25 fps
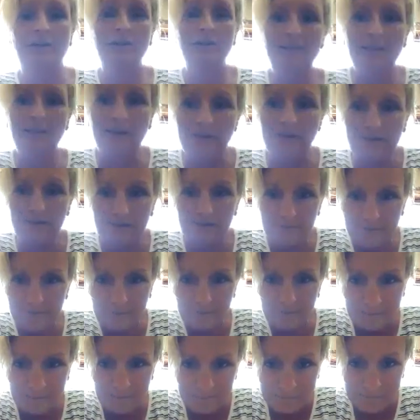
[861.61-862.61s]
good at the
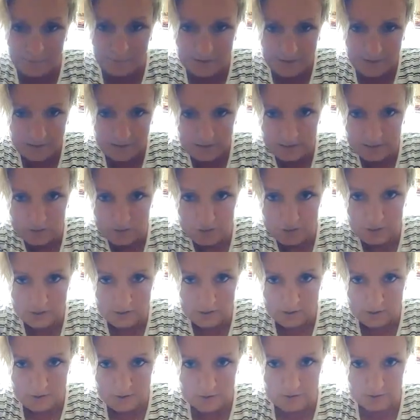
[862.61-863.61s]

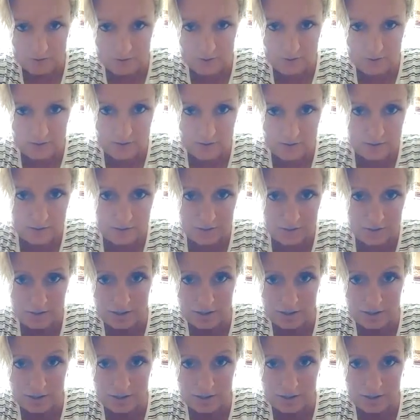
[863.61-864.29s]
pictures.